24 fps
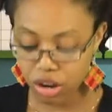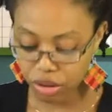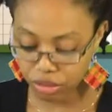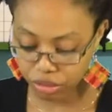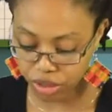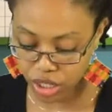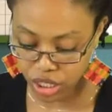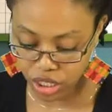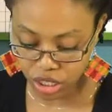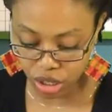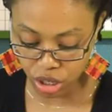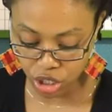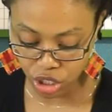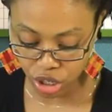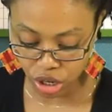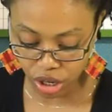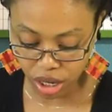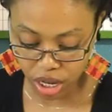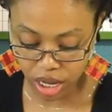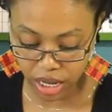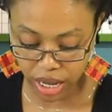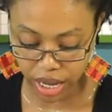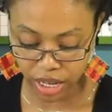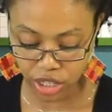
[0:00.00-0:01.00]
Research her
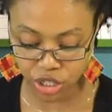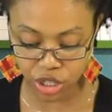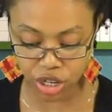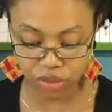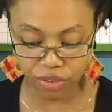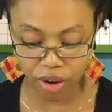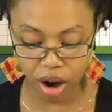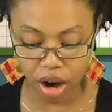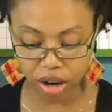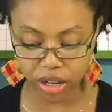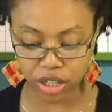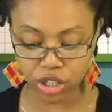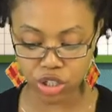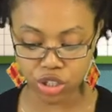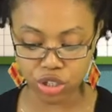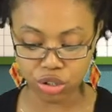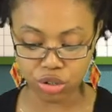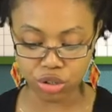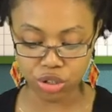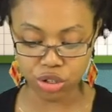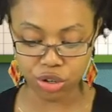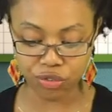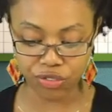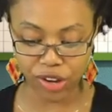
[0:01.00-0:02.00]
collection of art and
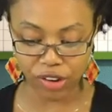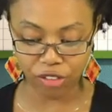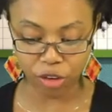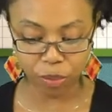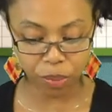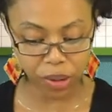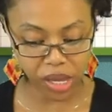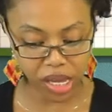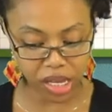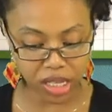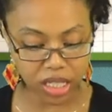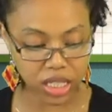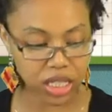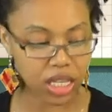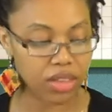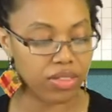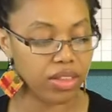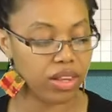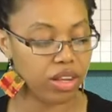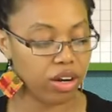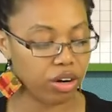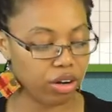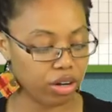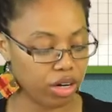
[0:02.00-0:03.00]
choose your favorite piece. And
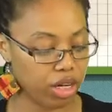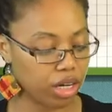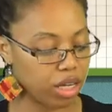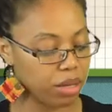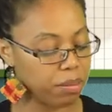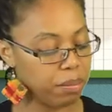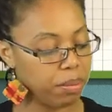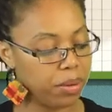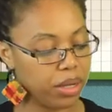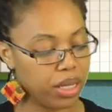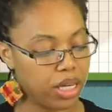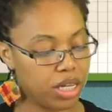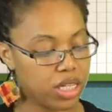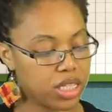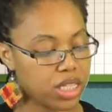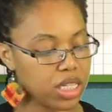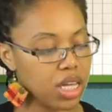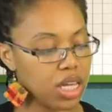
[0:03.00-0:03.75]
then they're going to complete